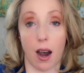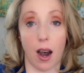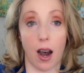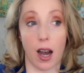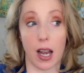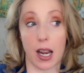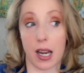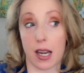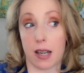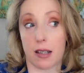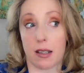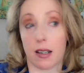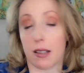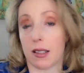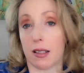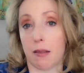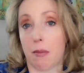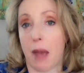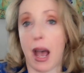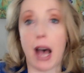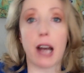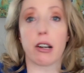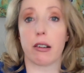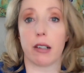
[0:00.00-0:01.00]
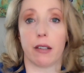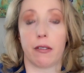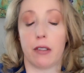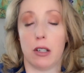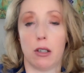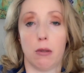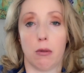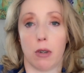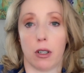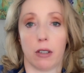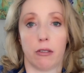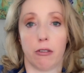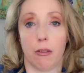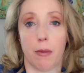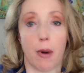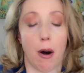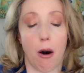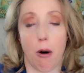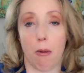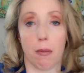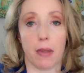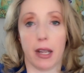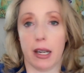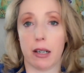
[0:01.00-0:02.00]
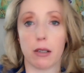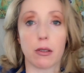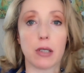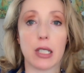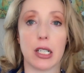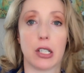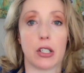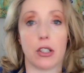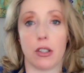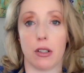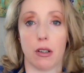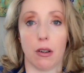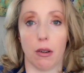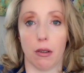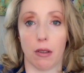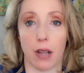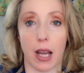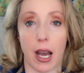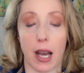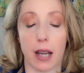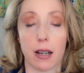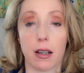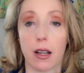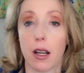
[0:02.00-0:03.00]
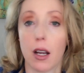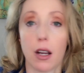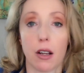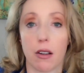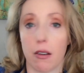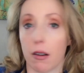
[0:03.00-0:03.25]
it doesn't matter if you work from home. They don't need to know that.